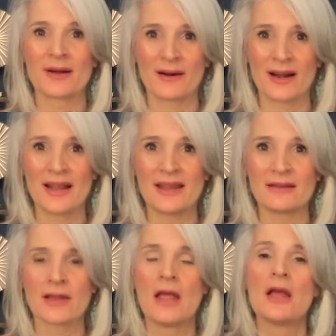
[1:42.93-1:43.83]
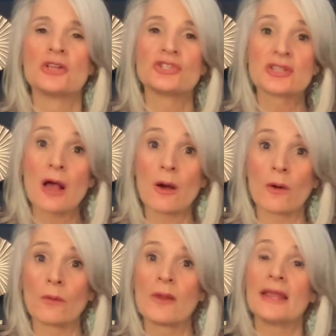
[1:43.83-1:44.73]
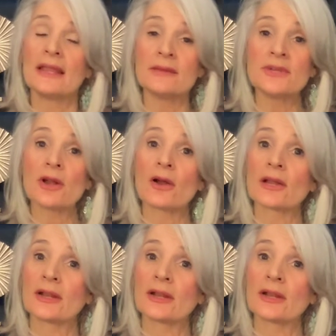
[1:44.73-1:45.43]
All right. So EMDR